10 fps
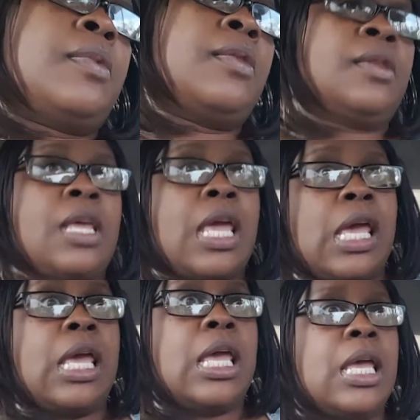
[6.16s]

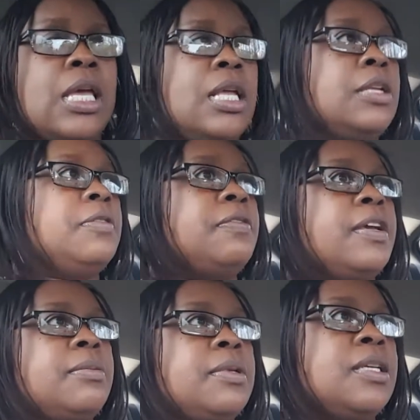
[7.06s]
Yeah, hello
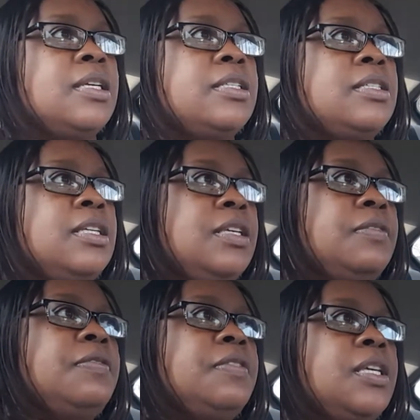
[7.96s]
family, it's D
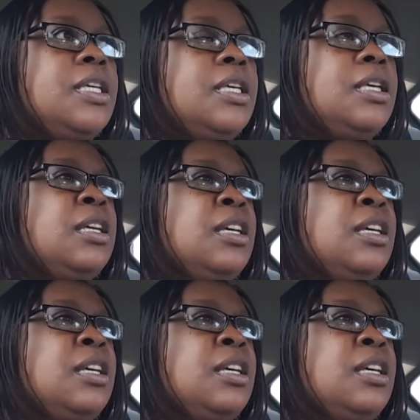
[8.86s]
and Fee.